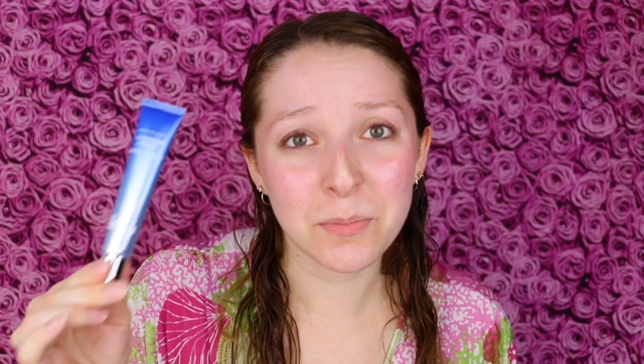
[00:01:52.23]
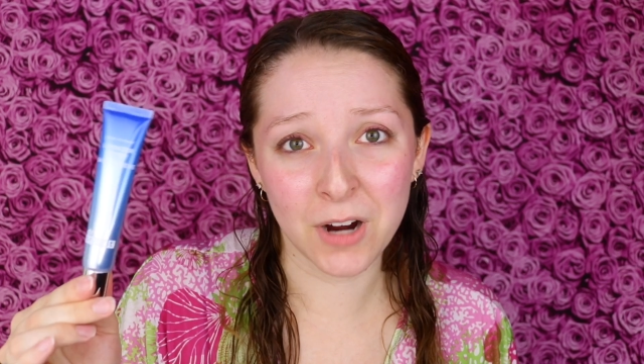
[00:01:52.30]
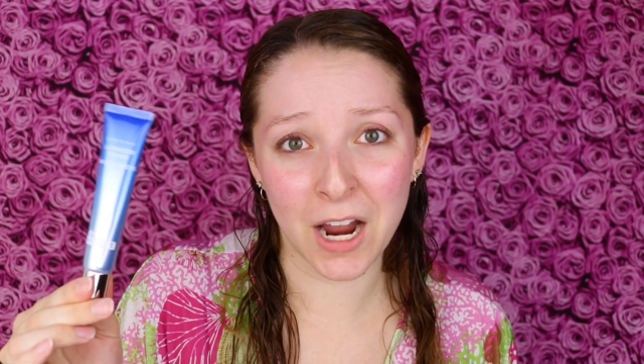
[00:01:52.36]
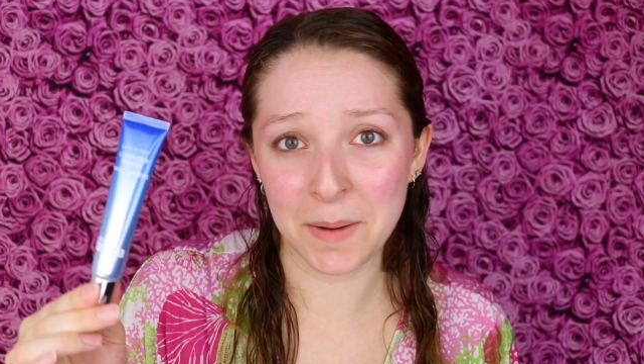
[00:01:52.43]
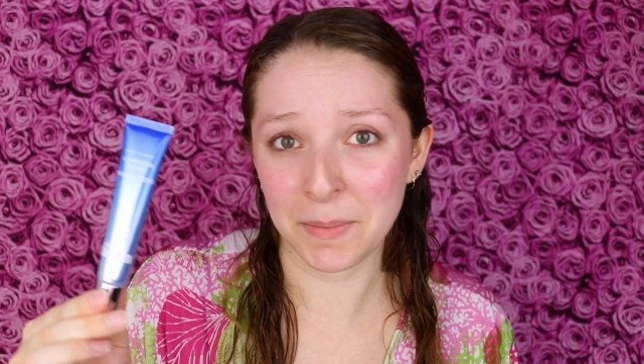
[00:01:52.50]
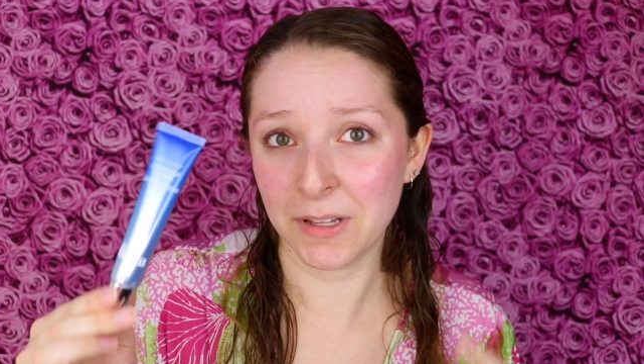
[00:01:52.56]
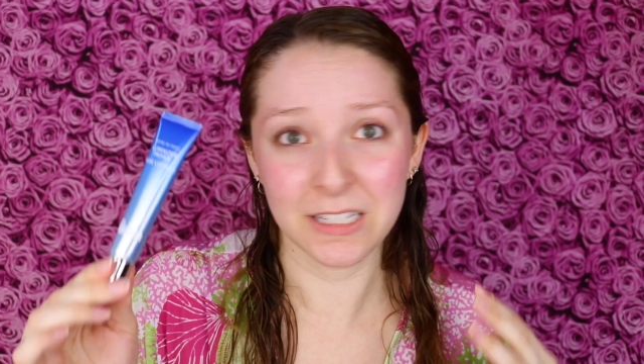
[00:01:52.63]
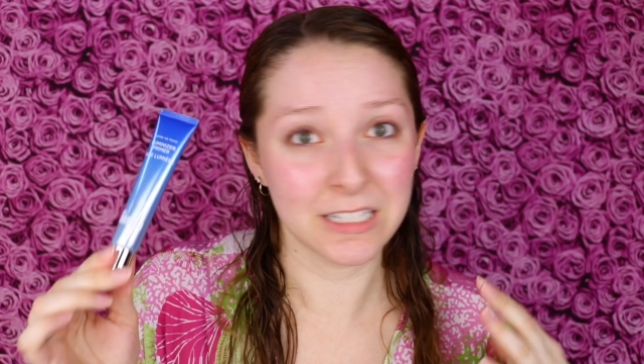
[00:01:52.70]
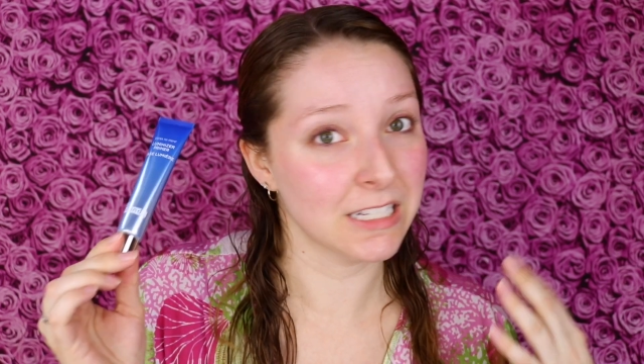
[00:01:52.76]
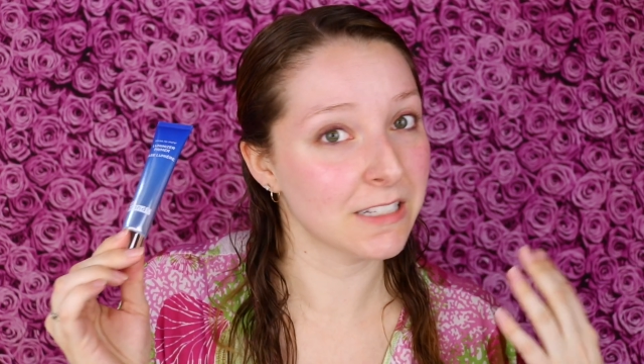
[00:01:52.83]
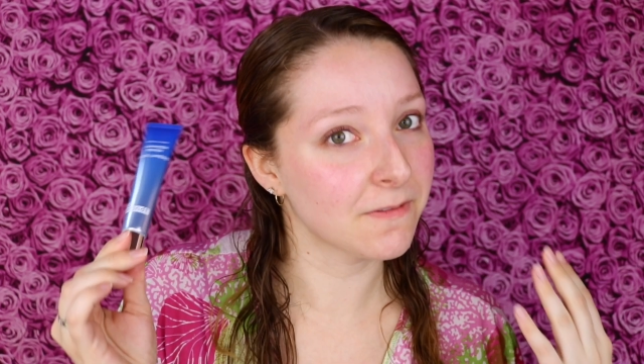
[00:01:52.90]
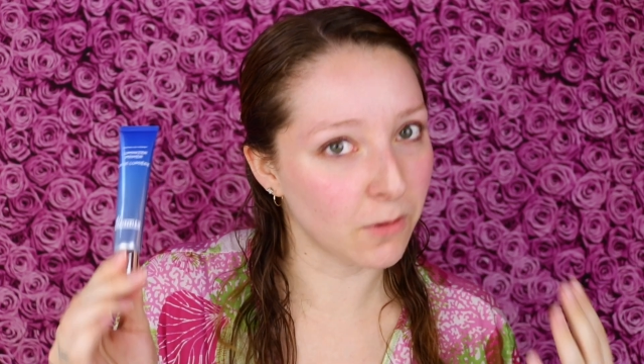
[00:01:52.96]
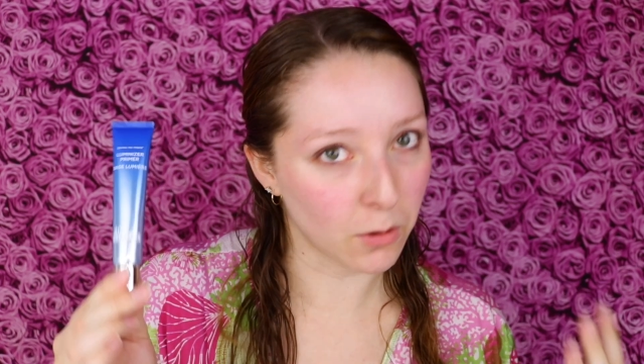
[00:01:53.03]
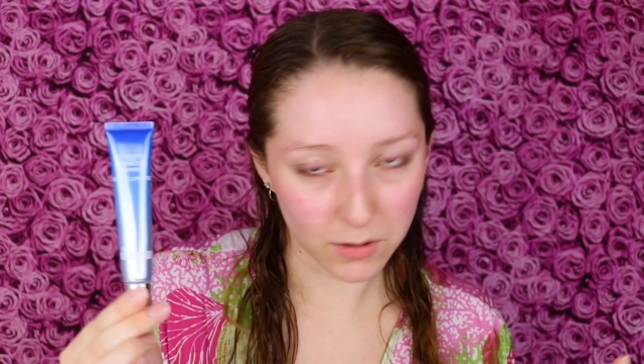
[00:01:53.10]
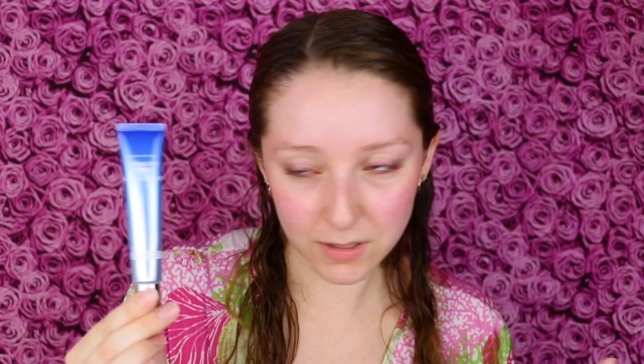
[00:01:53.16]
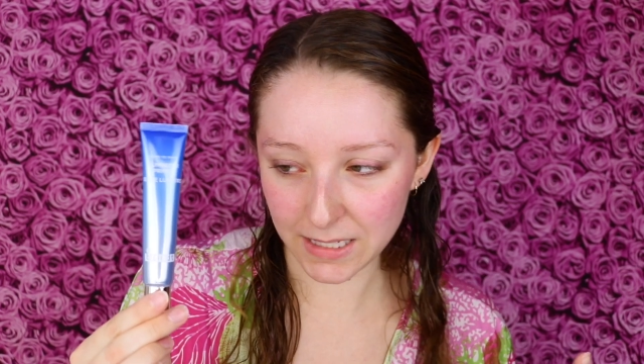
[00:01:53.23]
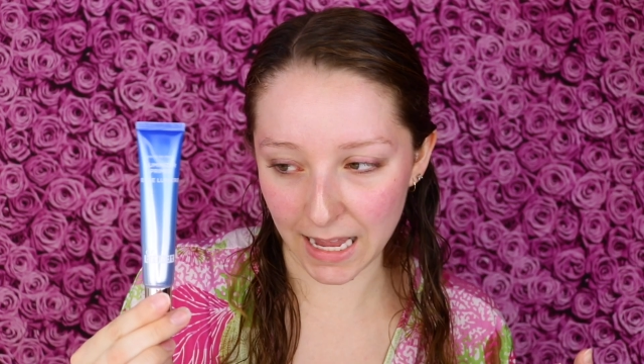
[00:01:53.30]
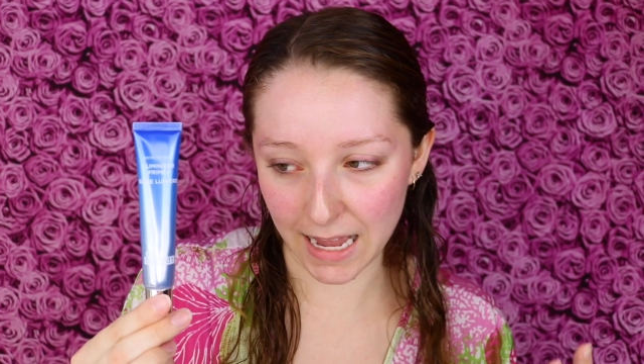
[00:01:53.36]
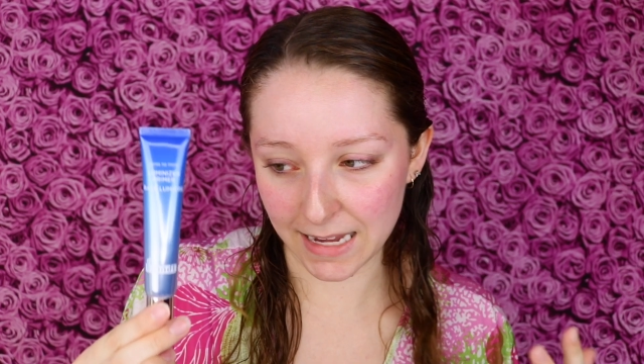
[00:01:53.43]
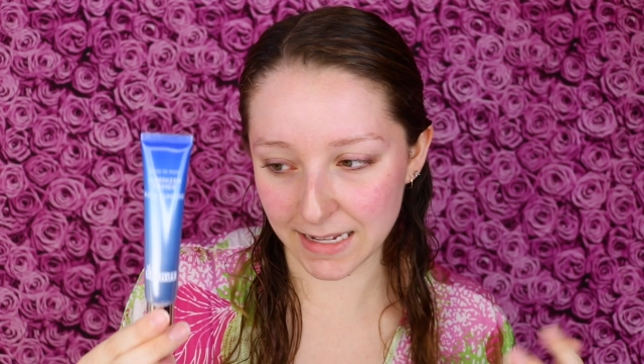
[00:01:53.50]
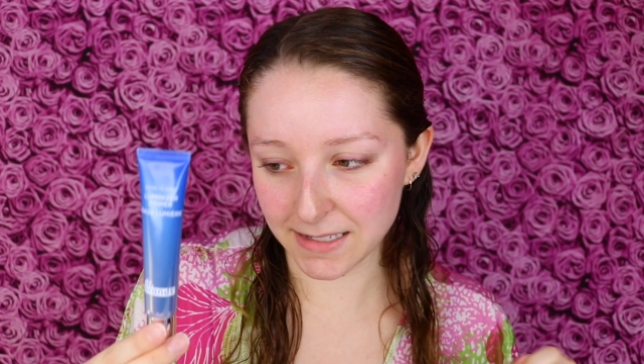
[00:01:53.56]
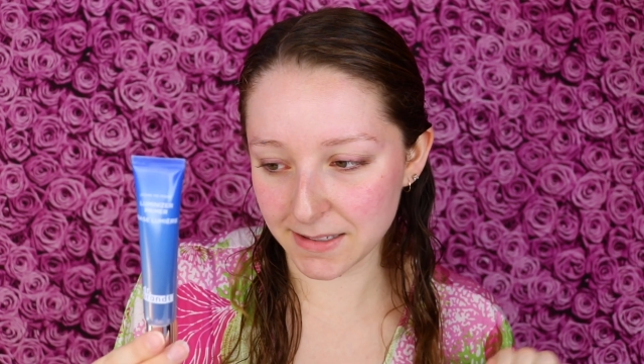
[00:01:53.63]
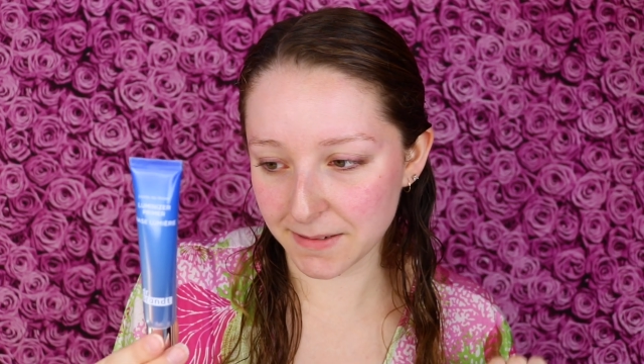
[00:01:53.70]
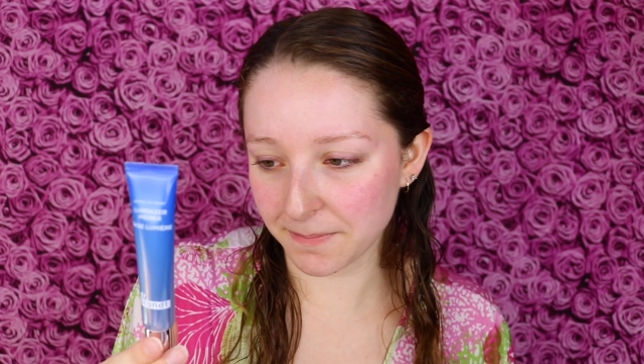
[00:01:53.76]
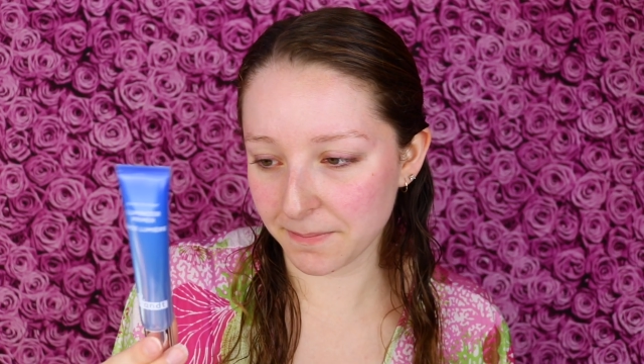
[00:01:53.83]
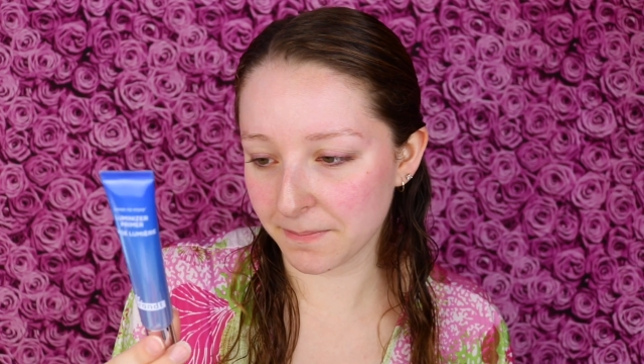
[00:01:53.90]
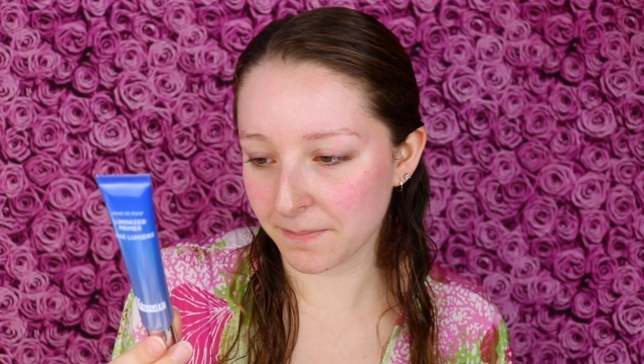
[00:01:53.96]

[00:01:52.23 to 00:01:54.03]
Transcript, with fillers: primer. This is full size.